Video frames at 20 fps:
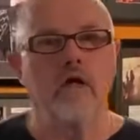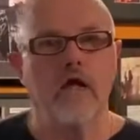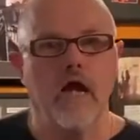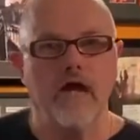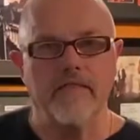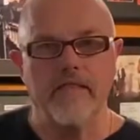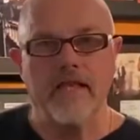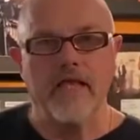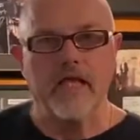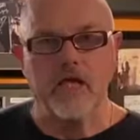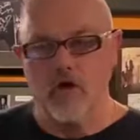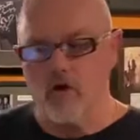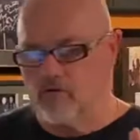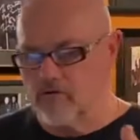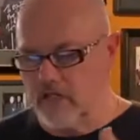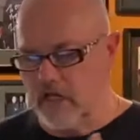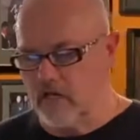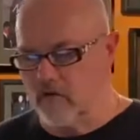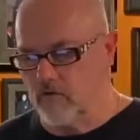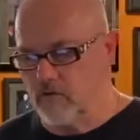and then it goes
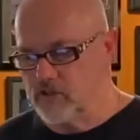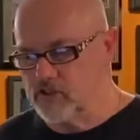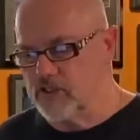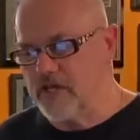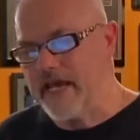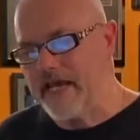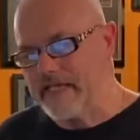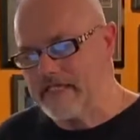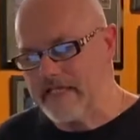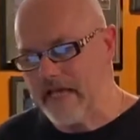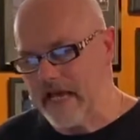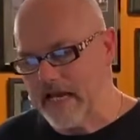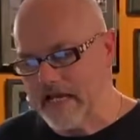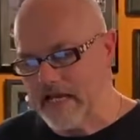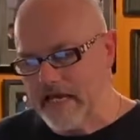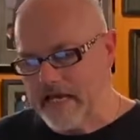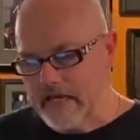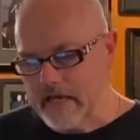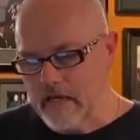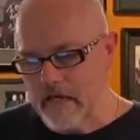into a shake
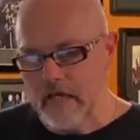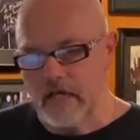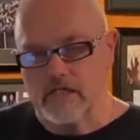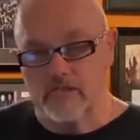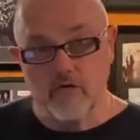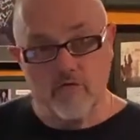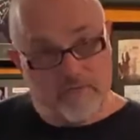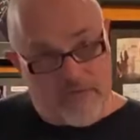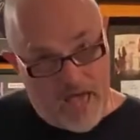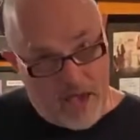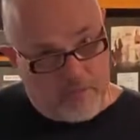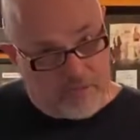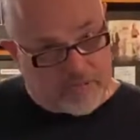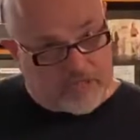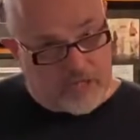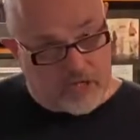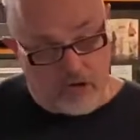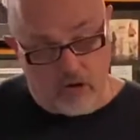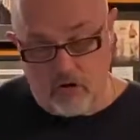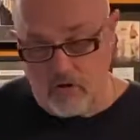technique. So that
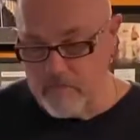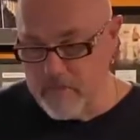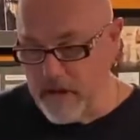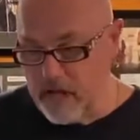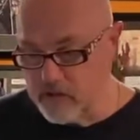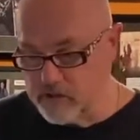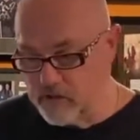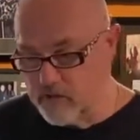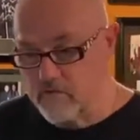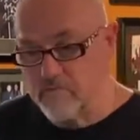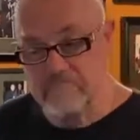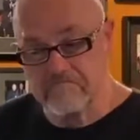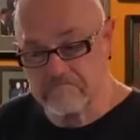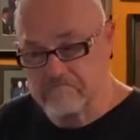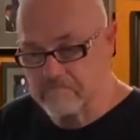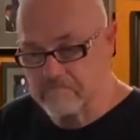particular measure,